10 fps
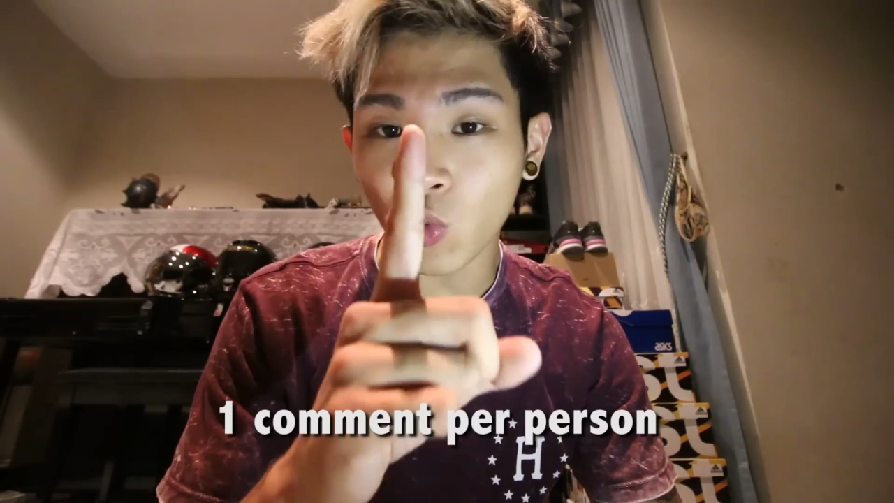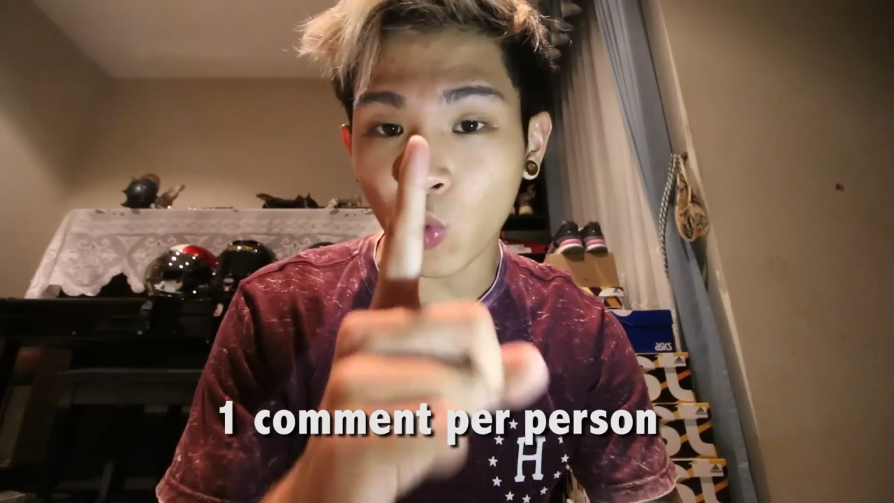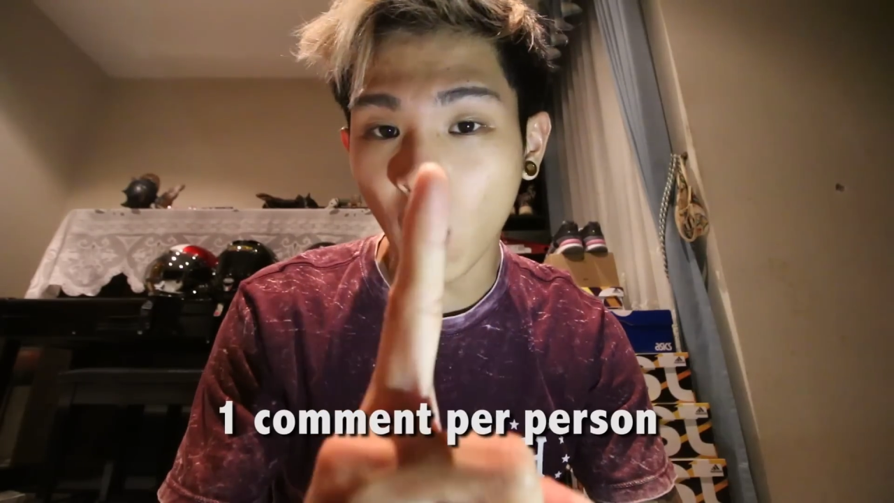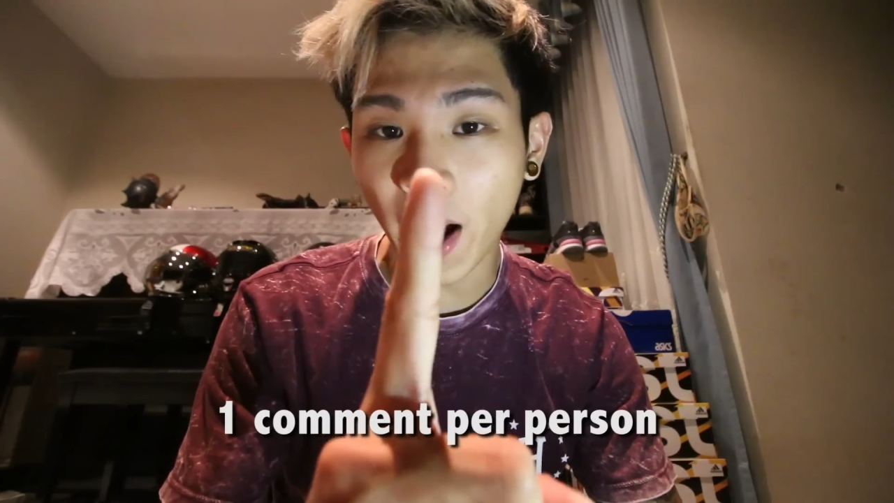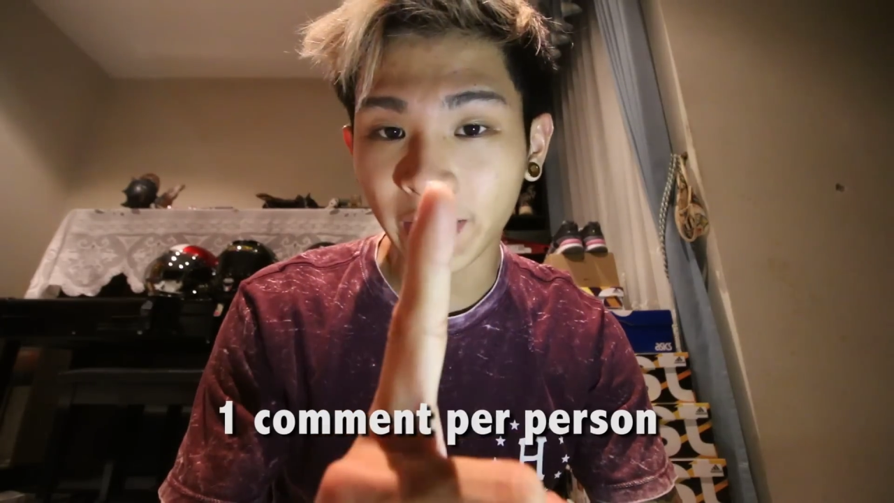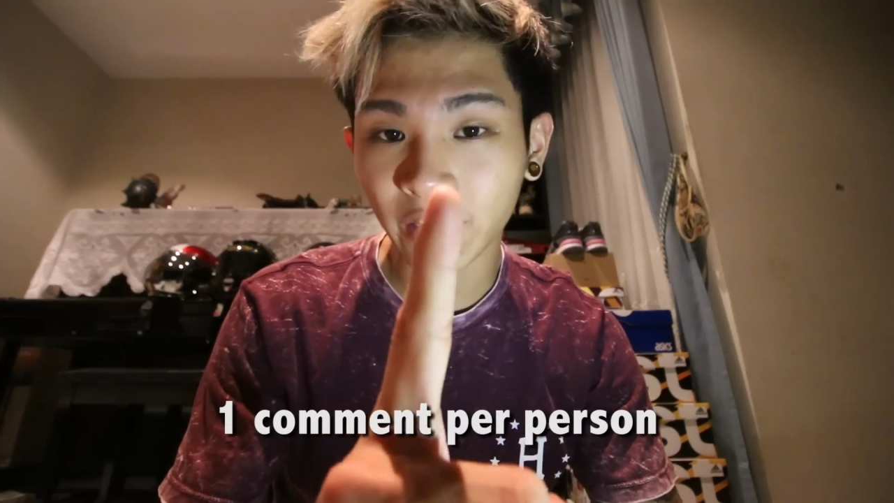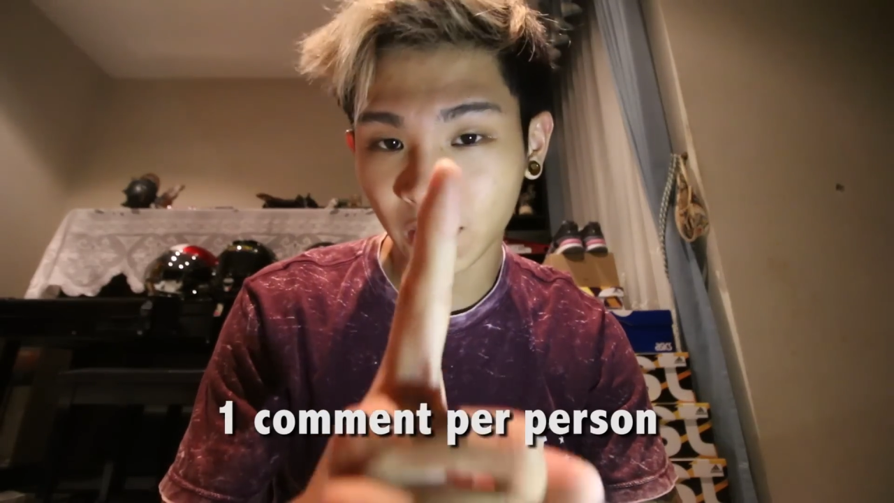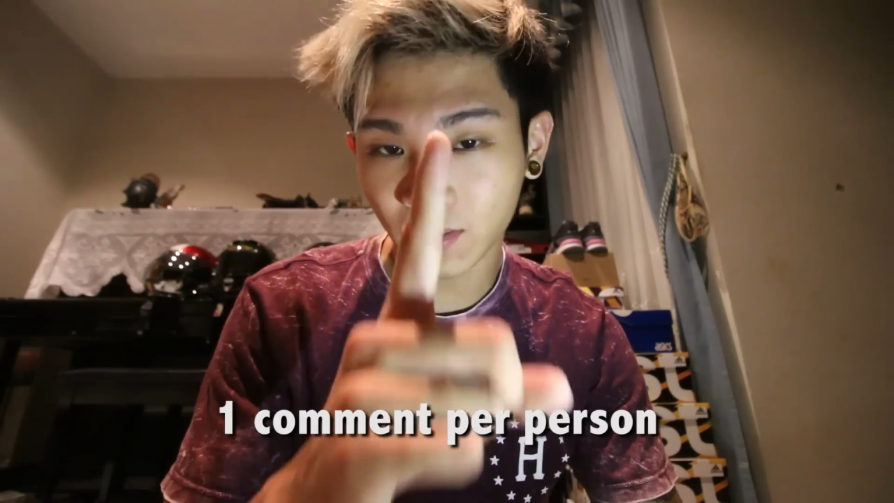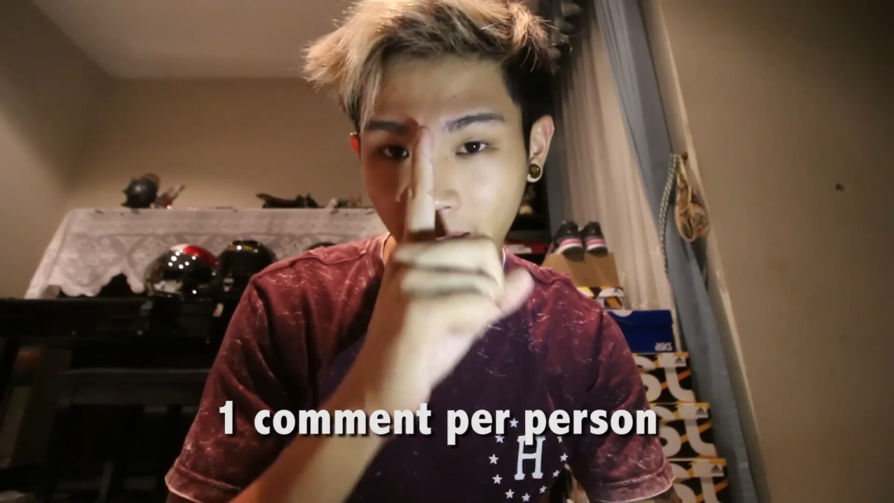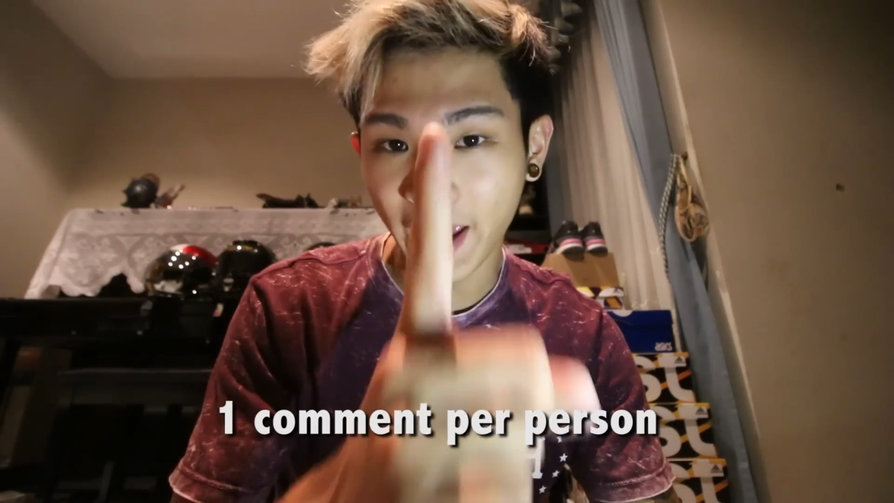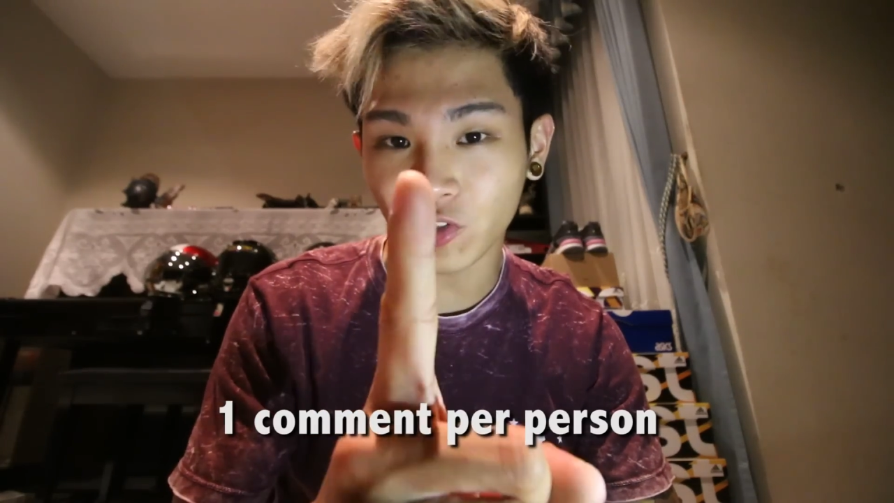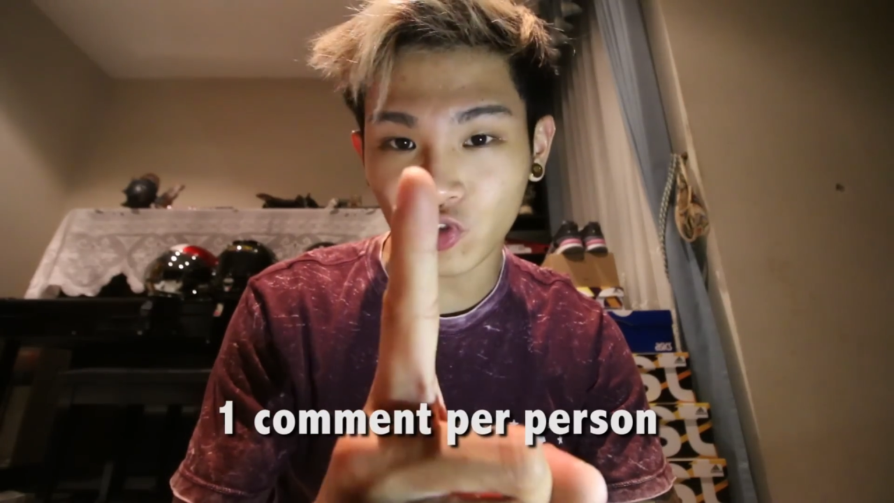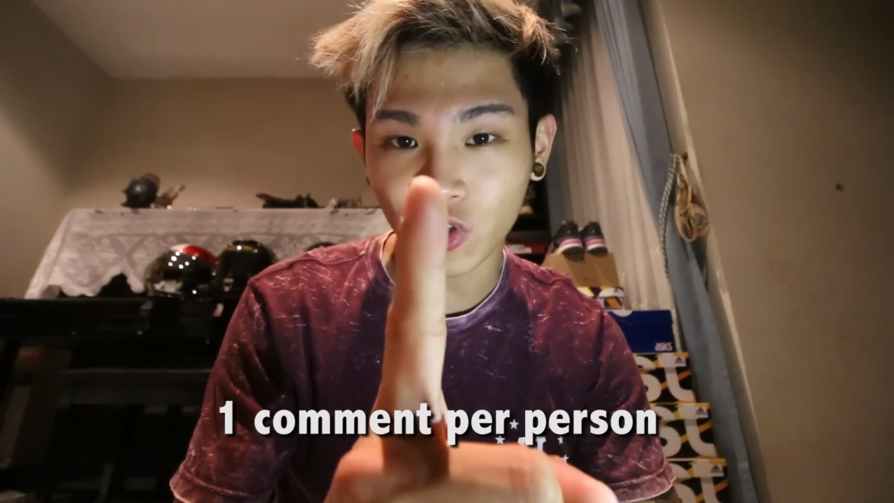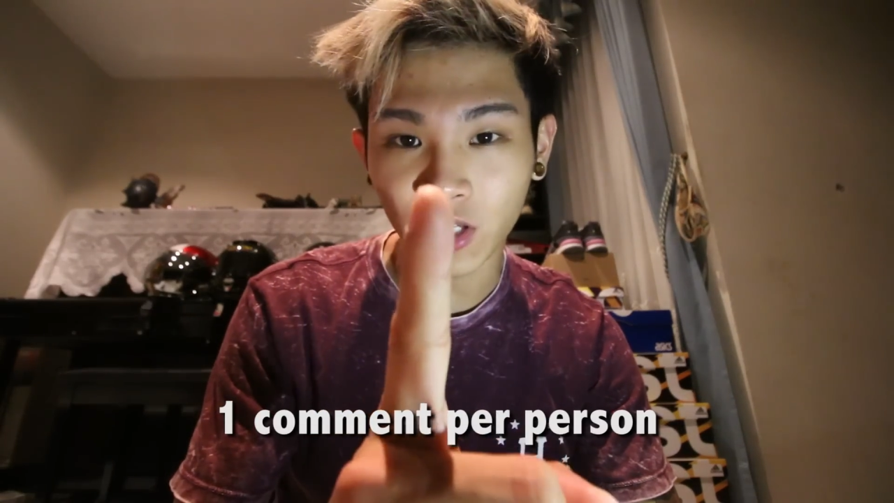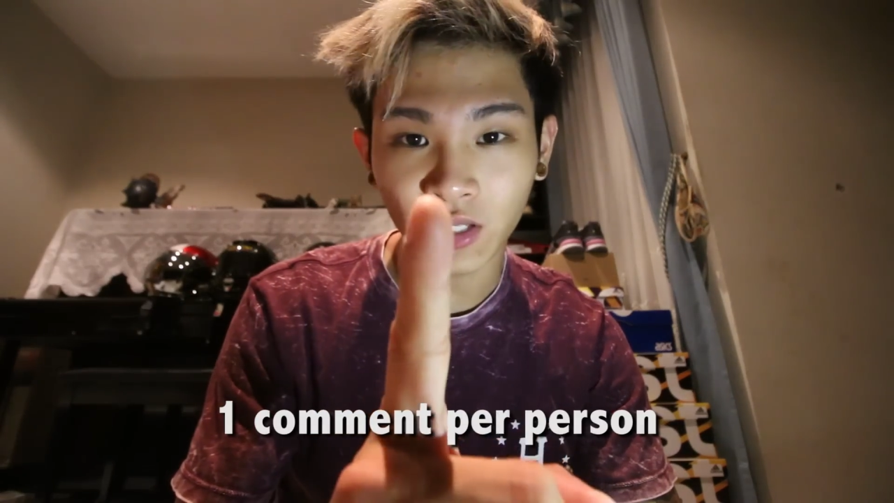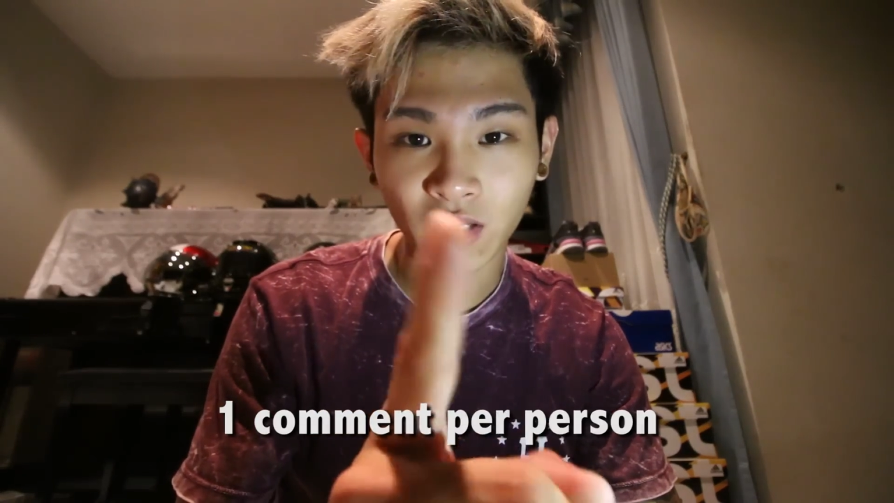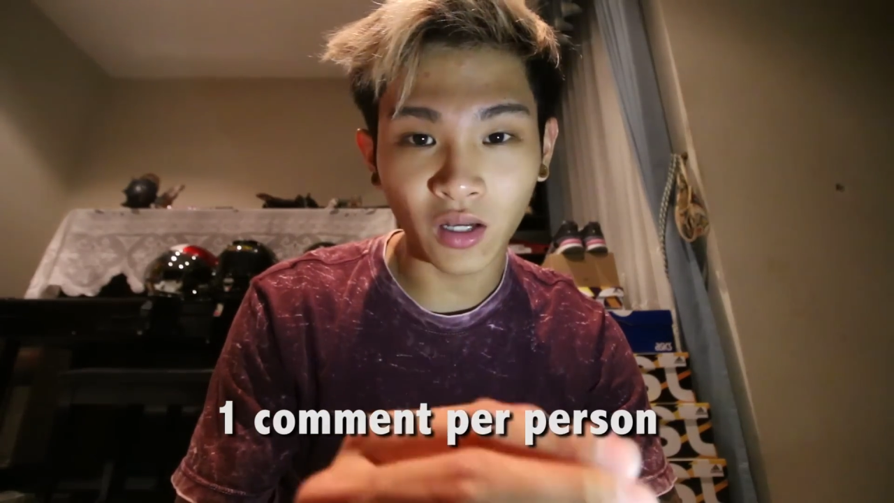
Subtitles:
one entry.